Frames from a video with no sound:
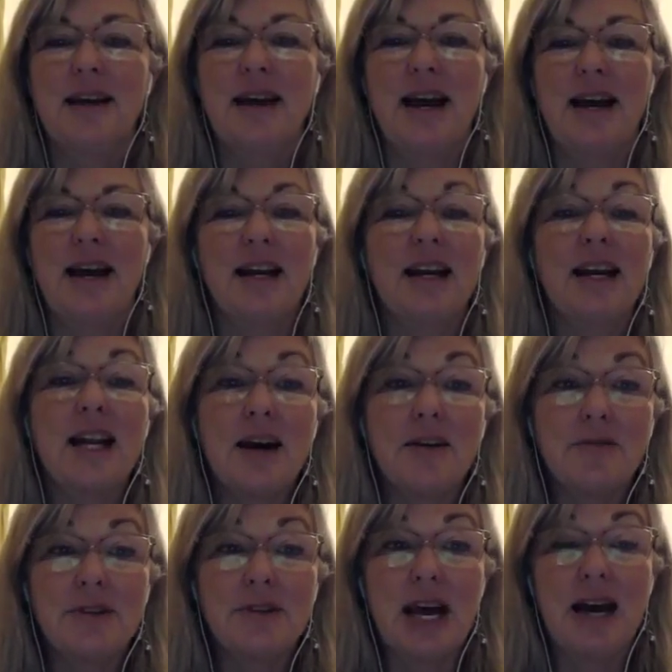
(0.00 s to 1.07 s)
and I'd
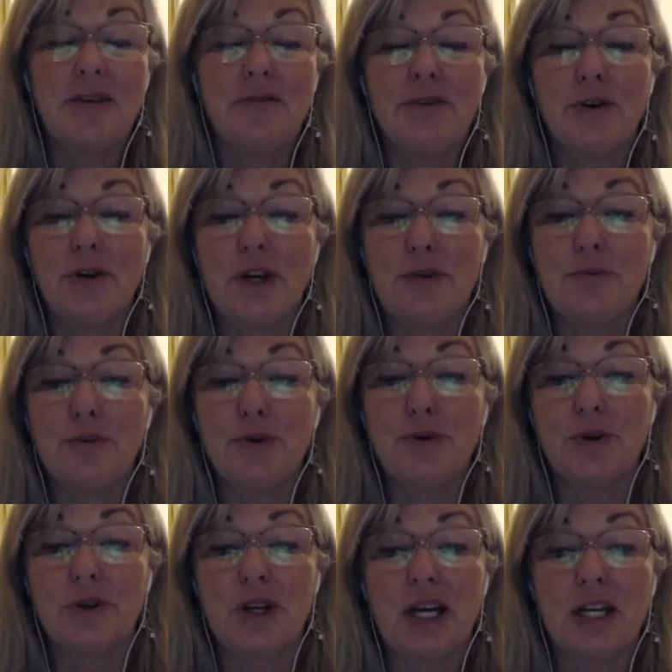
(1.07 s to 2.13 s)
love to have your
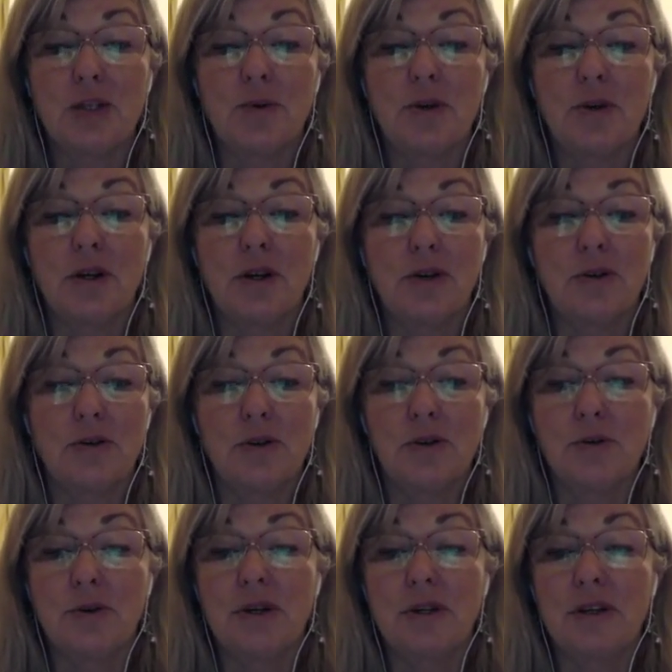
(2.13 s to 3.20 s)
input as we go
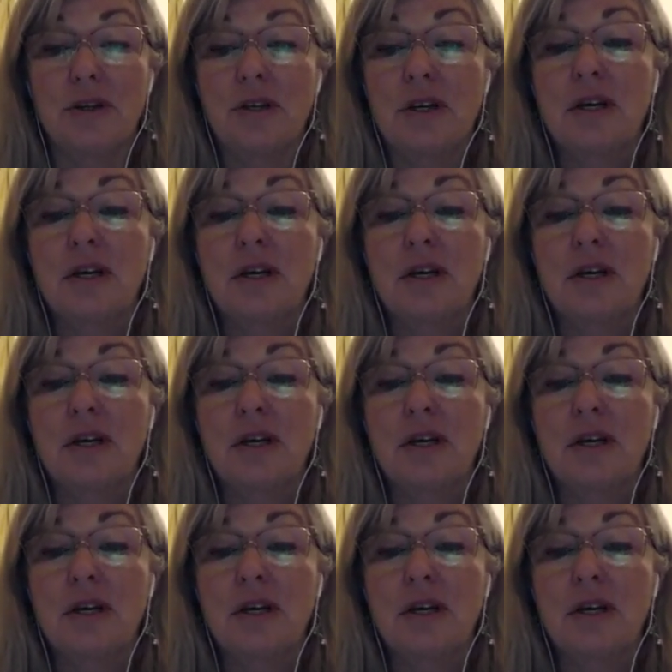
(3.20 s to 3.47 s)
through it.